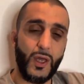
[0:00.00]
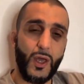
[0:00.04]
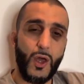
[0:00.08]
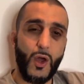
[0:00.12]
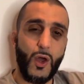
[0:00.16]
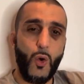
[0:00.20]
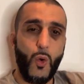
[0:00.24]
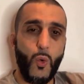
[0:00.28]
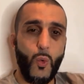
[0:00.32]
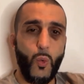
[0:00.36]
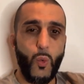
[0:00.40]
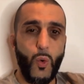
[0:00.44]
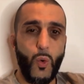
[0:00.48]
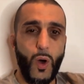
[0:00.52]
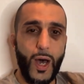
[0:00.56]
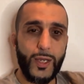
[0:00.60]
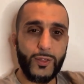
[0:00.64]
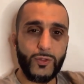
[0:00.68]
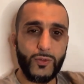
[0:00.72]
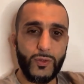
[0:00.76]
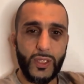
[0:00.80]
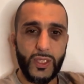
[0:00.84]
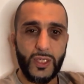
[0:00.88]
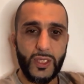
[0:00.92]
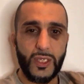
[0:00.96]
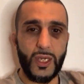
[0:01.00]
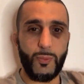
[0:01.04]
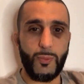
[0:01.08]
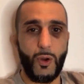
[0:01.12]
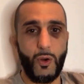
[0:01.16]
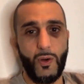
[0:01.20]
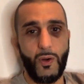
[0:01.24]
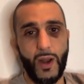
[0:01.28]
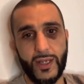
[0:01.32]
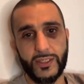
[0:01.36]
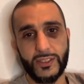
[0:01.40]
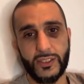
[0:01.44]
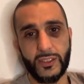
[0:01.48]
Why do they keep
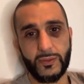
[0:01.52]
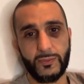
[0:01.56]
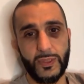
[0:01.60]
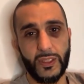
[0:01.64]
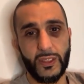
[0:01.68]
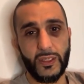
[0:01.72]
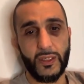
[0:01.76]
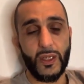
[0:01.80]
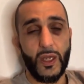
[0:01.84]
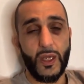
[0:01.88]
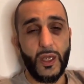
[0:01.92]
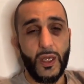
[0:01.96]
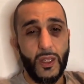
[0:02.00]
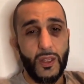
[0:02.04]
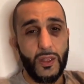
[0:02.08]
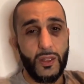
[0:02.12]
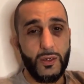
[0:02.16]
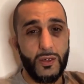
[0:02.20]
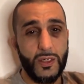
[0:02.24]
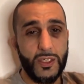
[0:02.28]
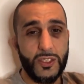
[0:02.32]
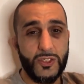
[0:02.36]
harassing me? There is